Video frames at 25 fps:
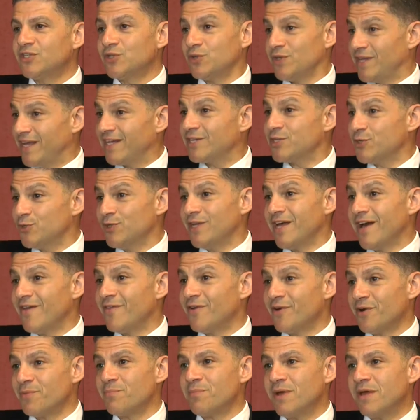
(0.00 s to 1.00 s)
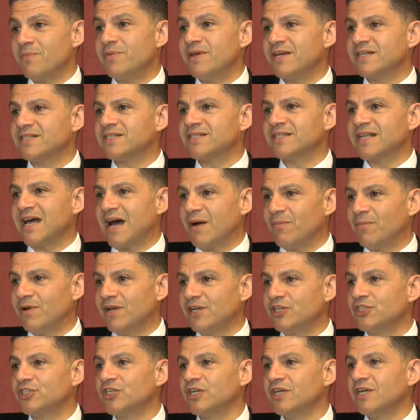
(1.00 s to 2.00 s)
to get together and maybe
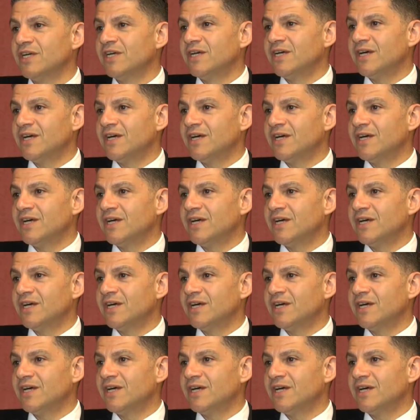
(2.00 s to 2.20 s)
establish